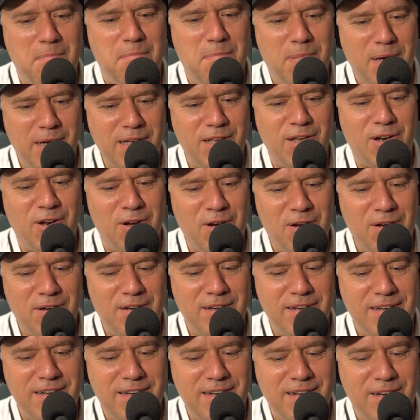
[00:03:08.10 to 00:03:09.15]
But you know,
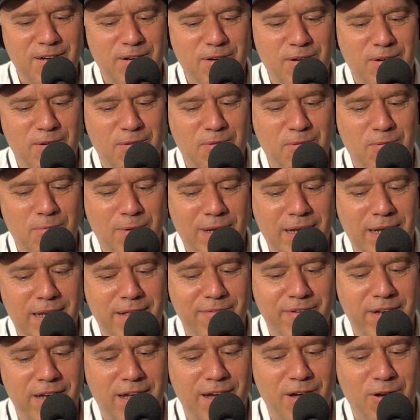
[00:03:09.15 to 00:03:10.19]
we
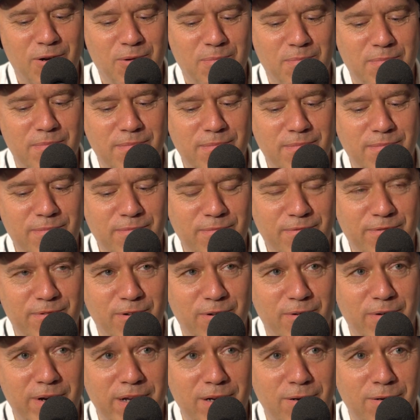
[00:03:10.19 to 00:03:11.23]
live in hope for
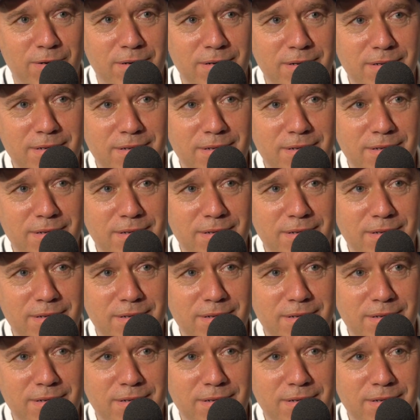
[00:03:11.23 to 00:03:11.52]
real.